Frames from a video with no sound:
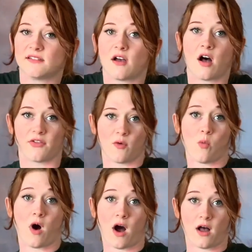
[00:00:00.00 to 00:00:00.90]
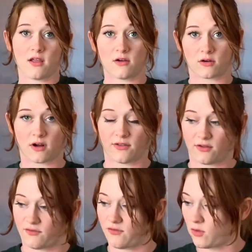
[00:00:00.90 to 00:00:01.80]
on the wall or on the
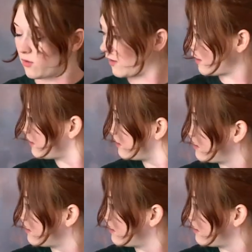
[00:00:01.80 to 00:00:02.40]
floor,